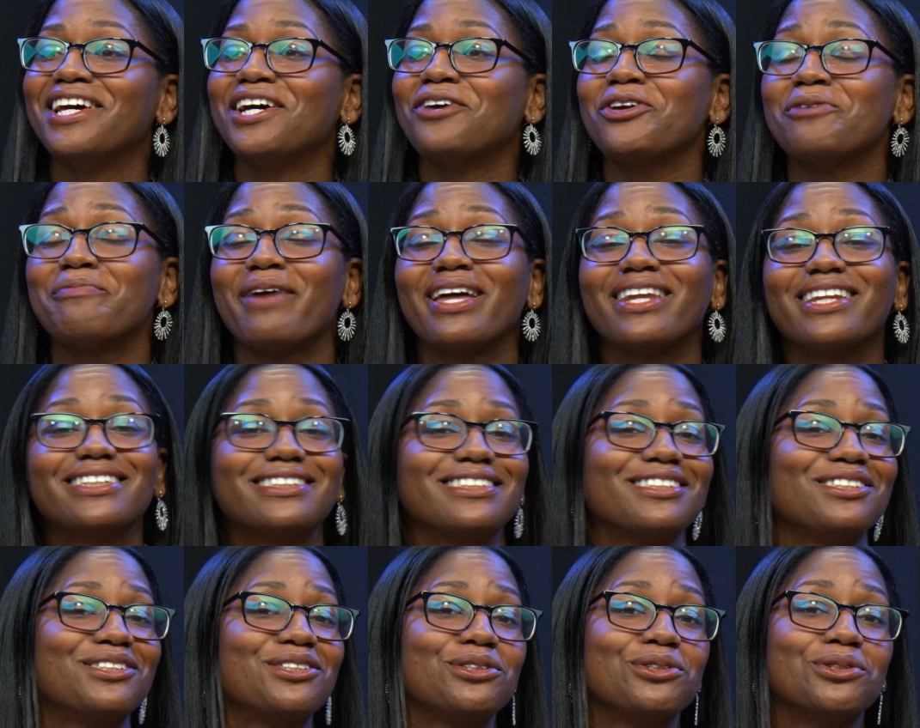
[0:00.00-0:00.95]
We may
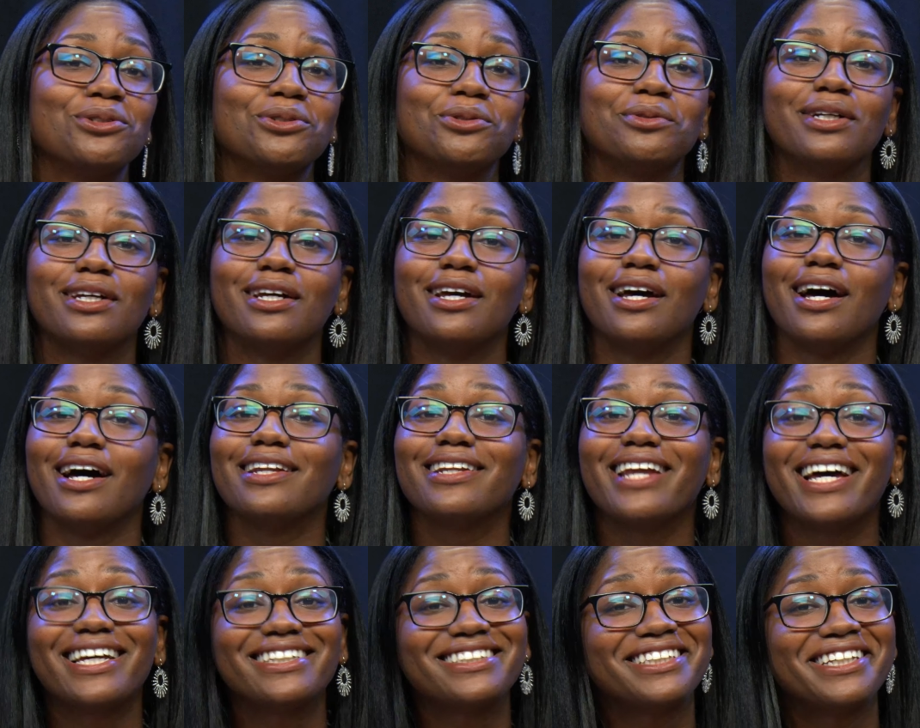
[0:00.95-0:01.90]
listen to a
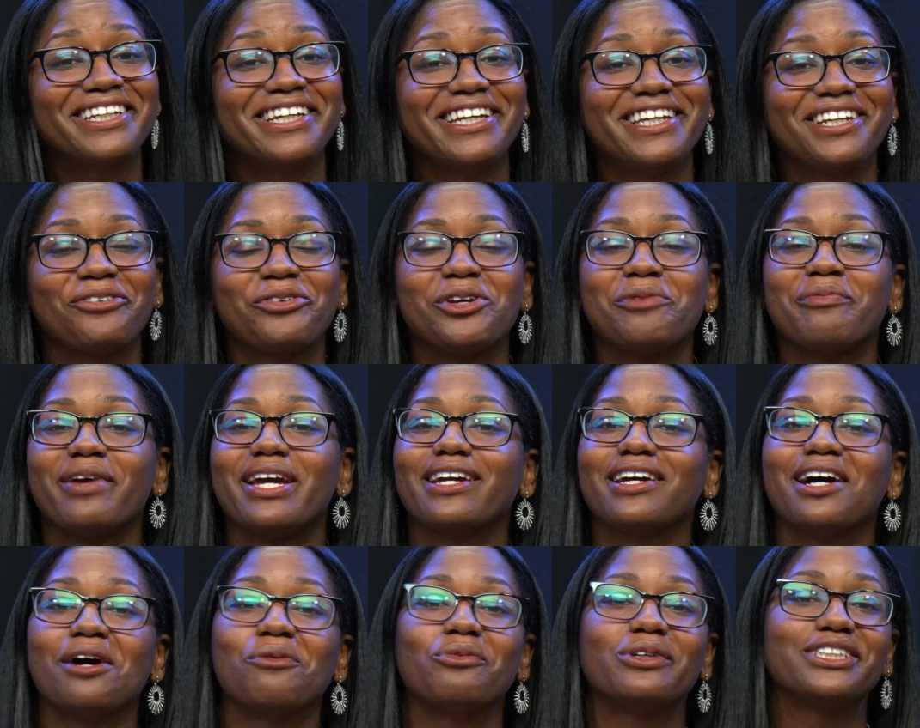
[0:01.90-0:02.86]
lesson, we may
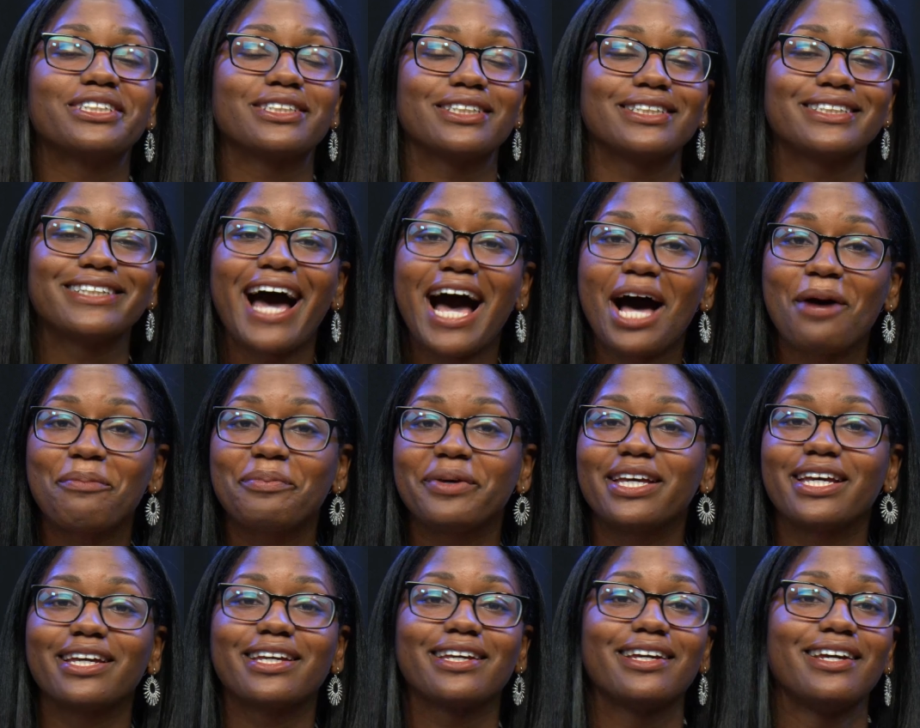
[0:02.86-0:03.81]
come with just a
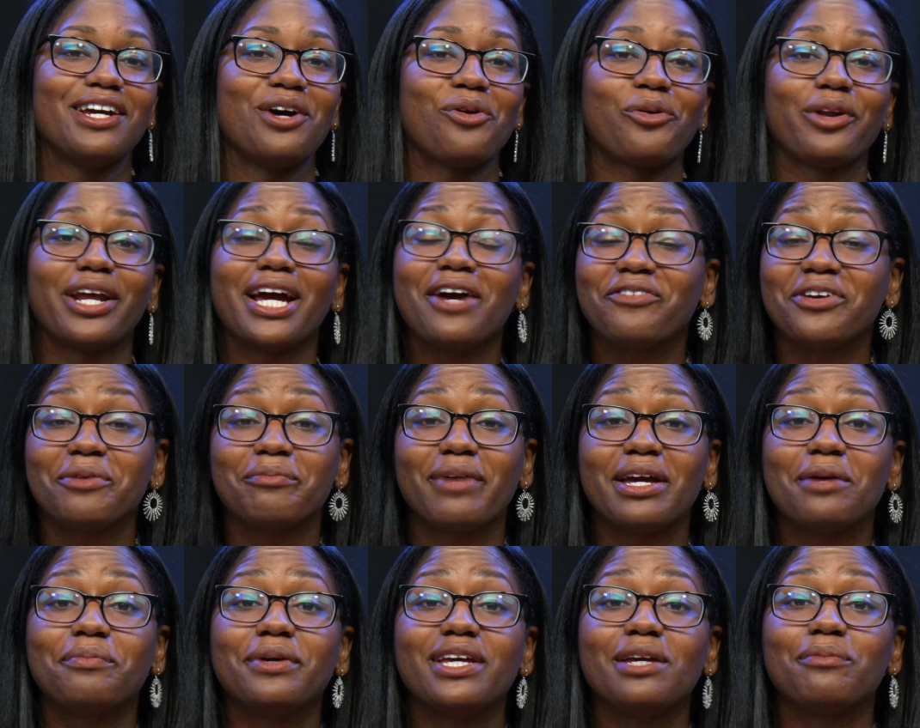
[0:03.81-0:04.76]
topic, whatever it
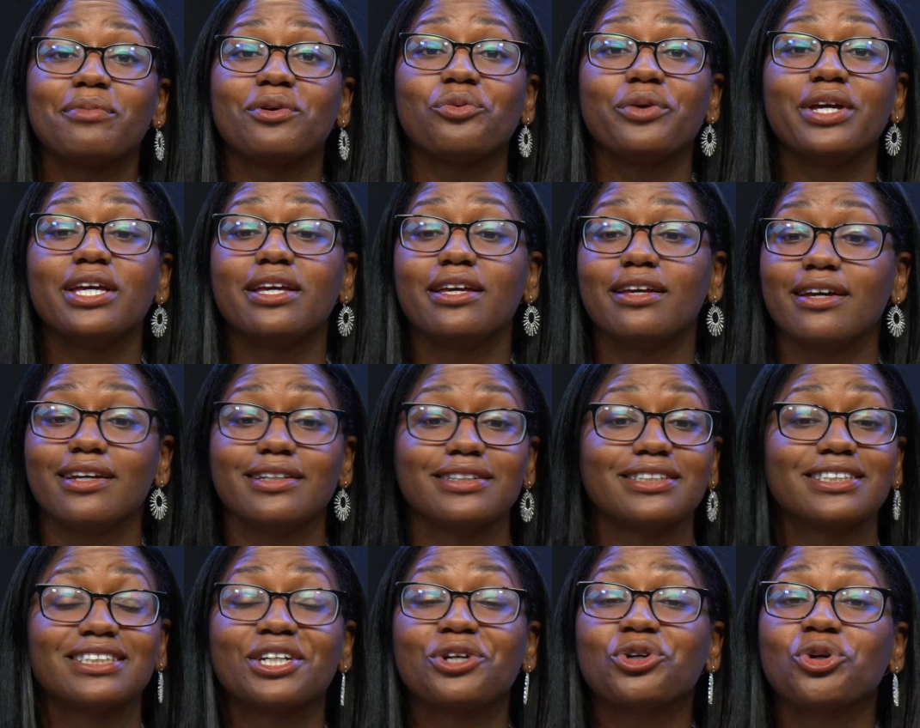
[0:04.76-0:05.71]
may be, but we,
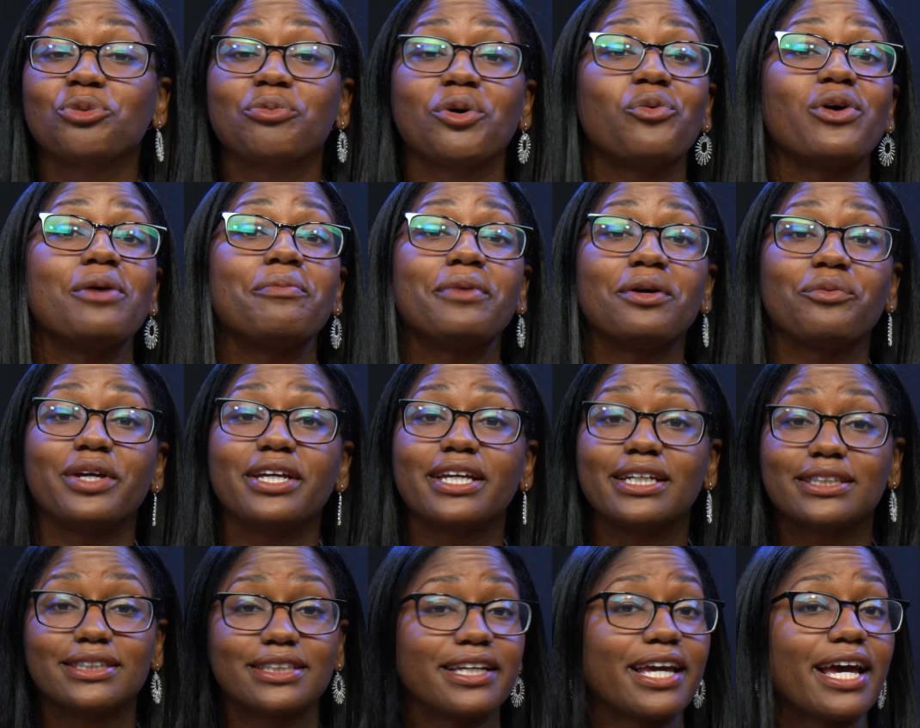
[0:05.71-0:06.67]
just a group of women, we
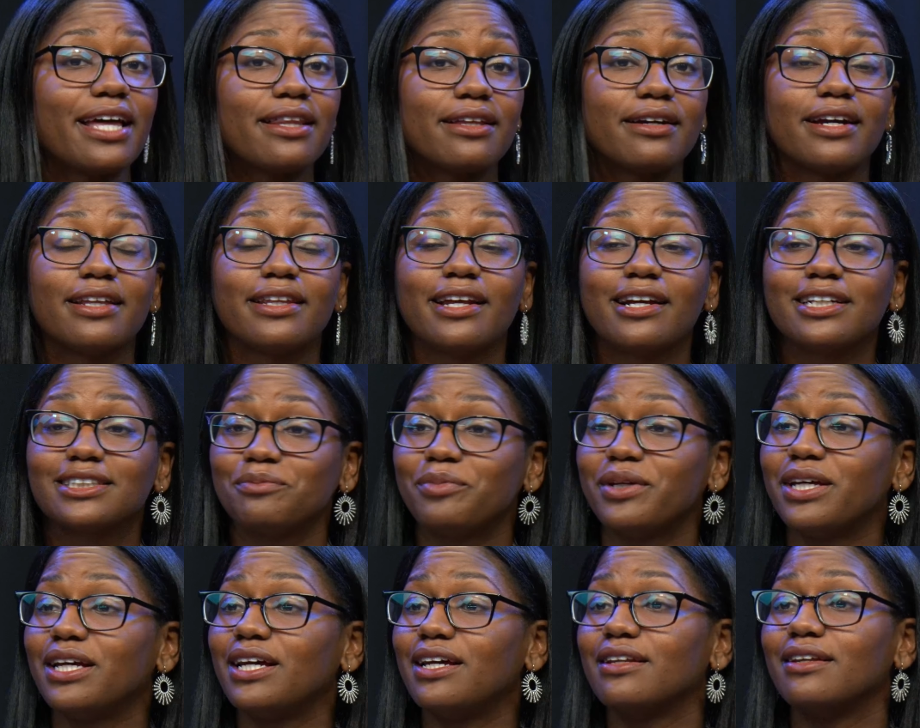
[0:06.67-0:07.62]
get together and there's
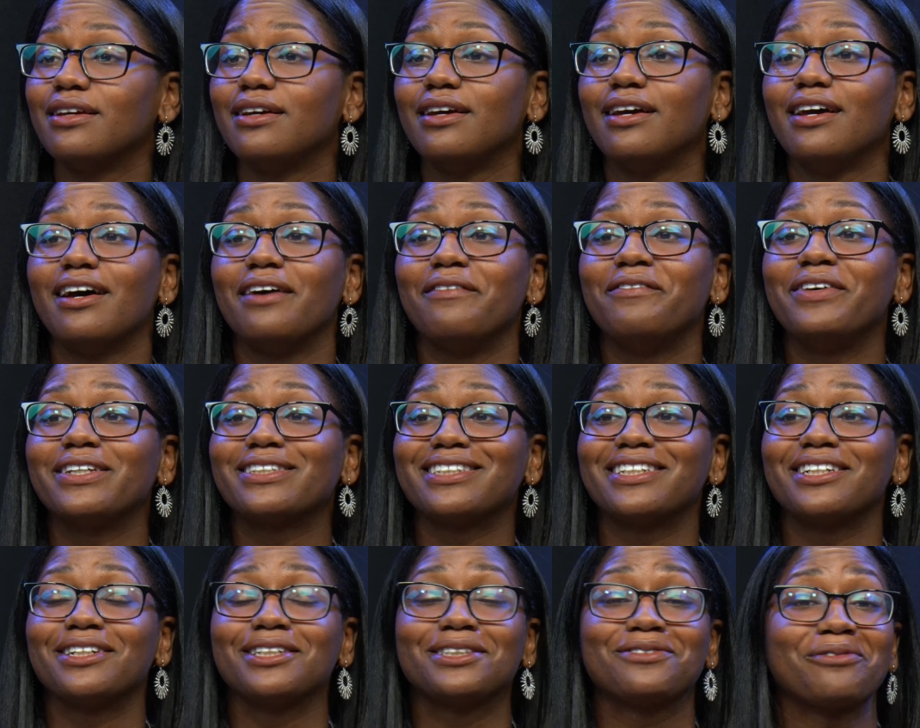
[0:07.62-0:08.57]
been
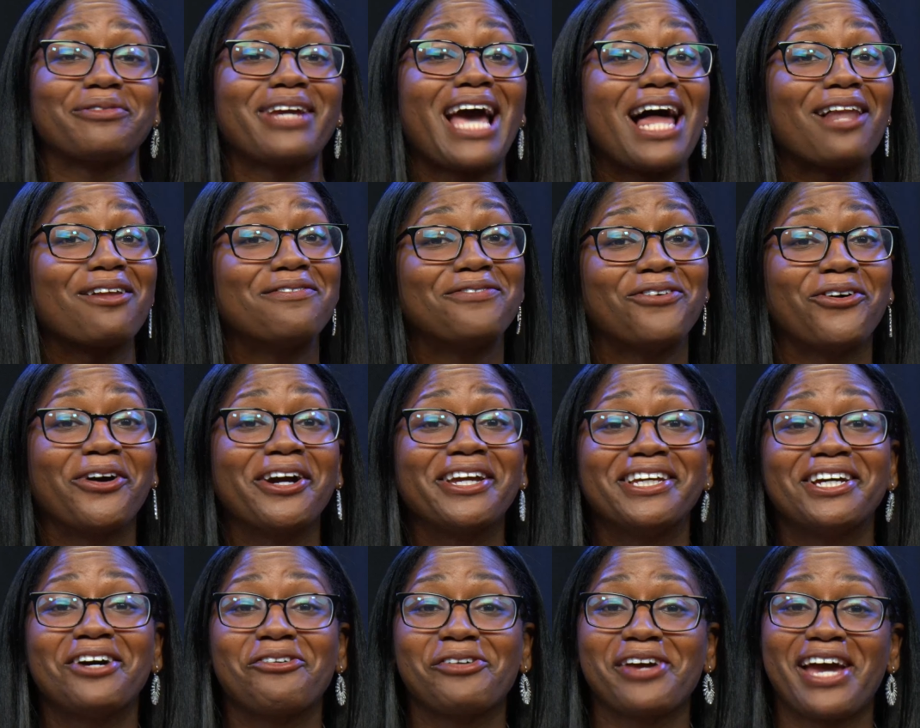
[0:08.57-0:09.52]
visitors from
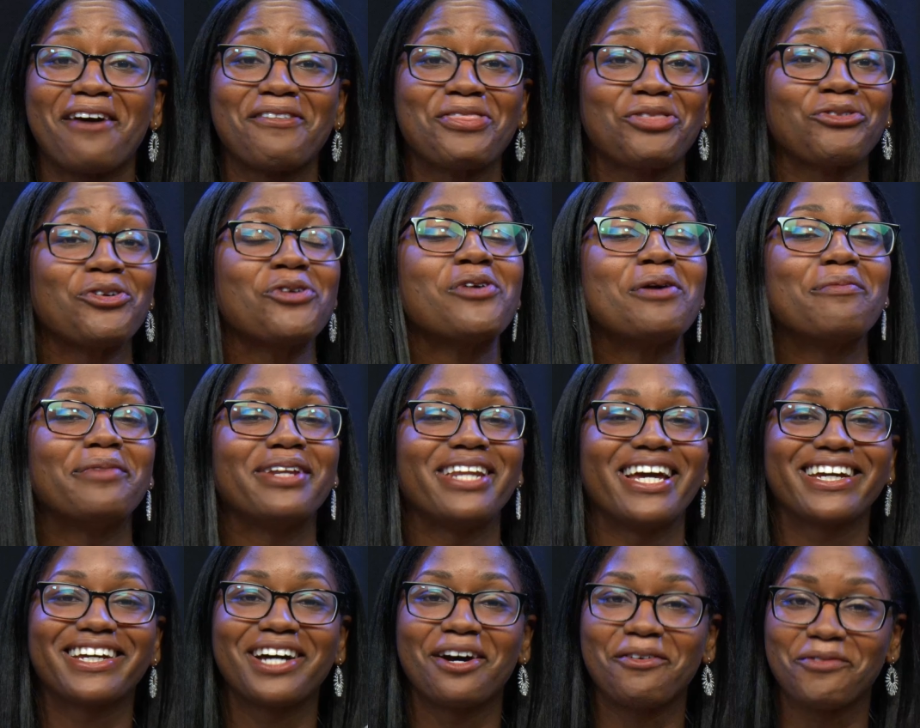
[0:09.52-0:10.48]
California. We have three women
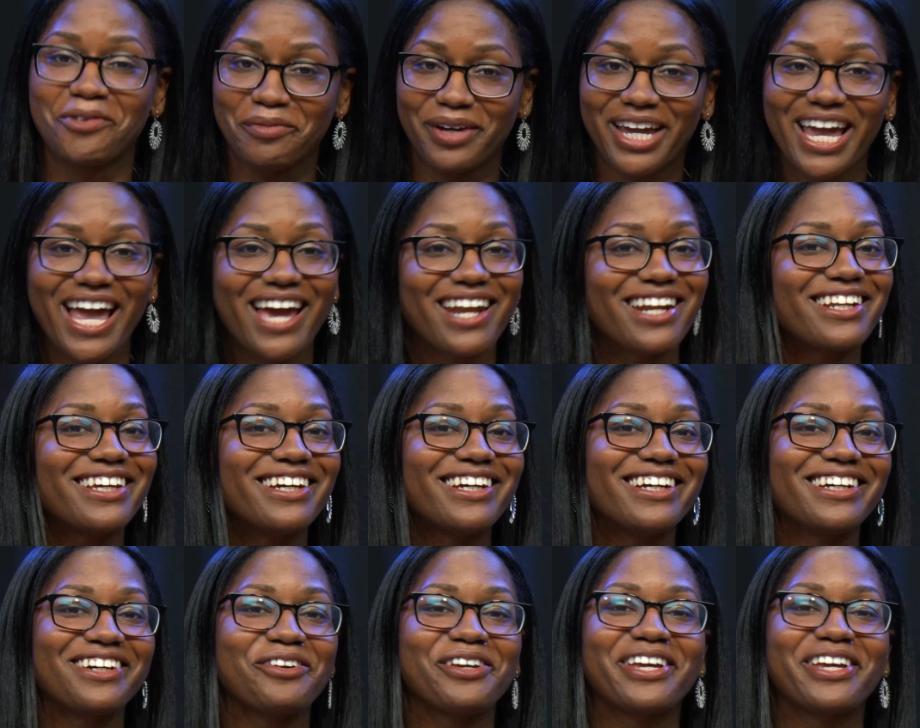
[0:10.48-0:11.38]
that come from Canada.